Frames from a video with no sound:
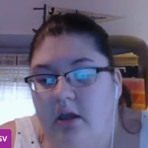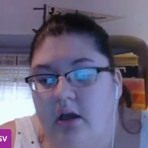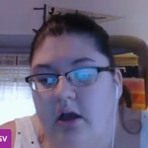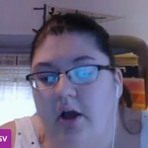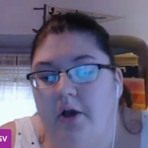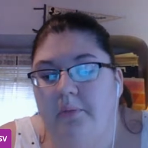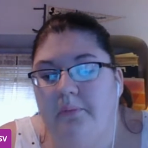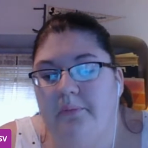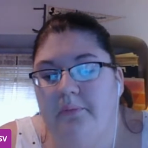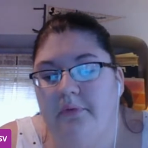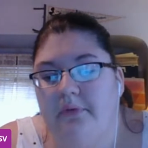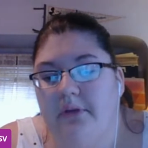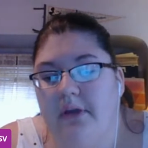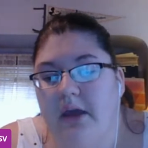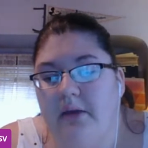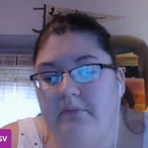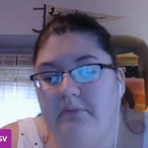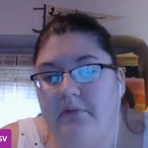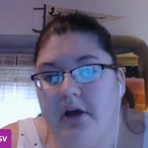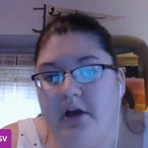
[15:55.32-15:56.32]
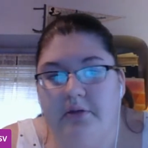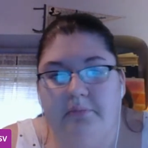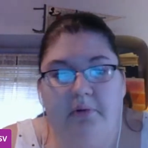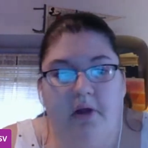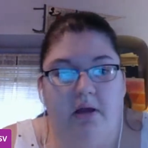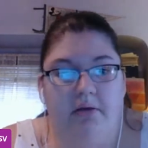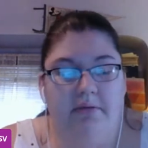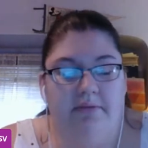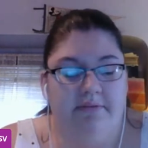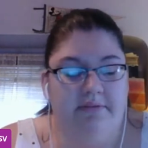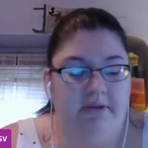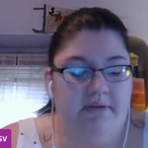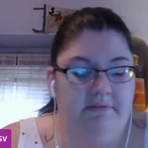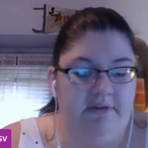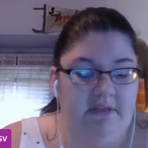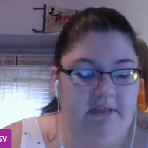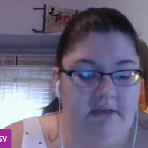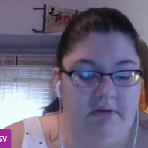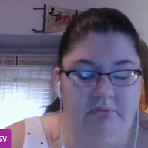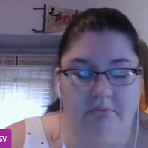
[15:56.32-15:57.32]
Oh, yeah, not a problem,
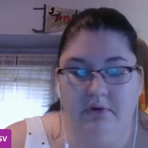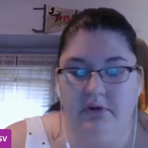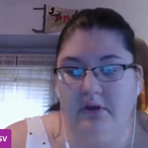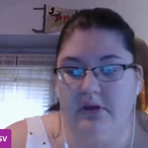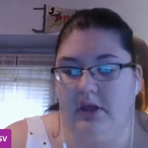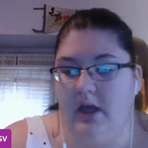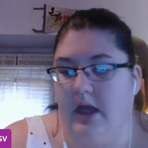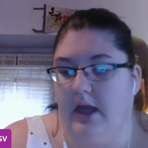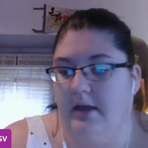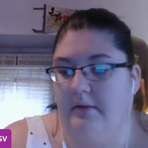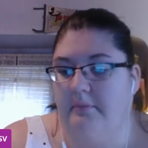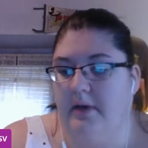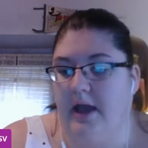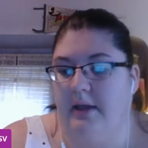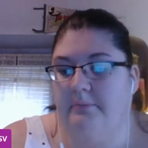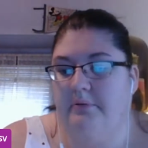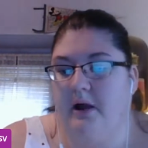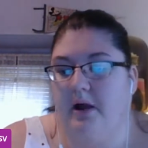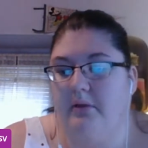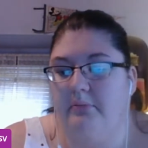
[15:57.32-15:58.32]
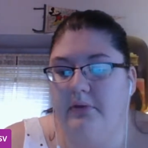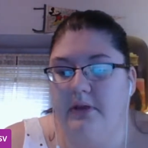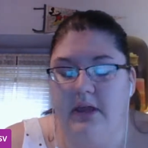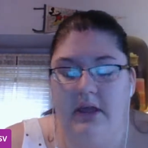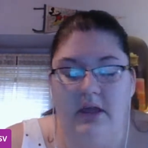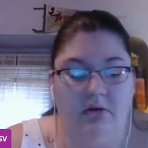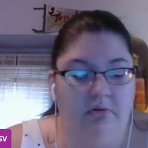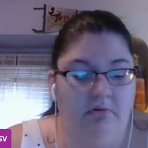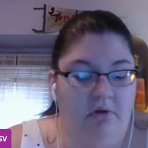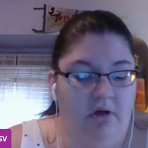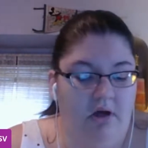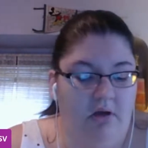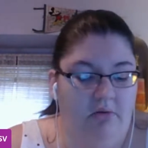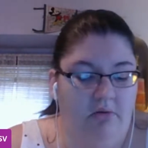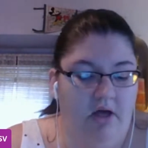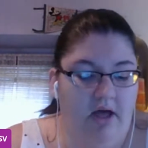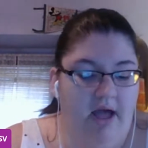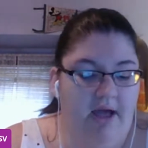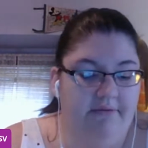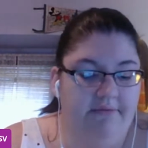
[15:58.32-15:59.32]
Stevie Lee. I probably
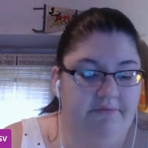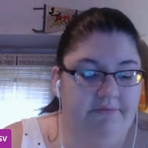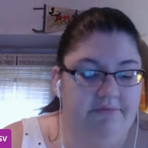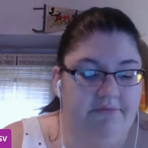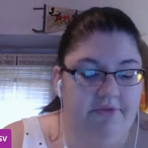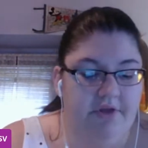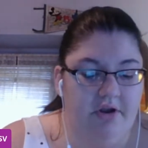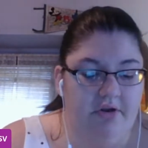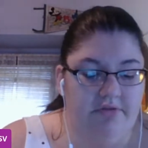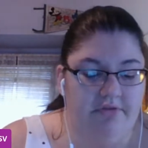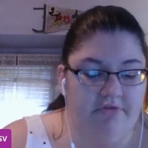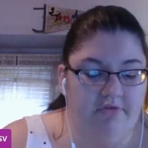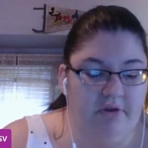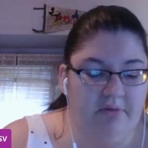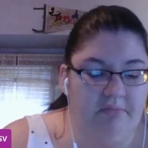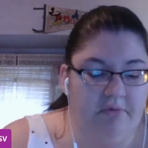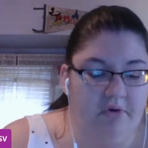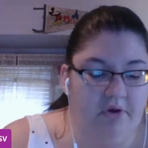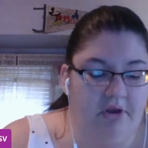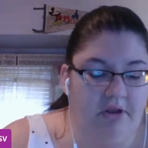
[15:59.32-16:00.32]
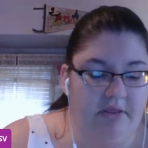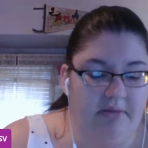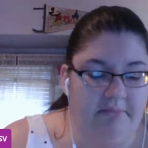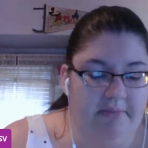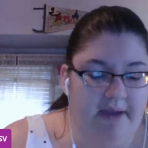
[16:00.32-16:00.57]
will have their stream going in the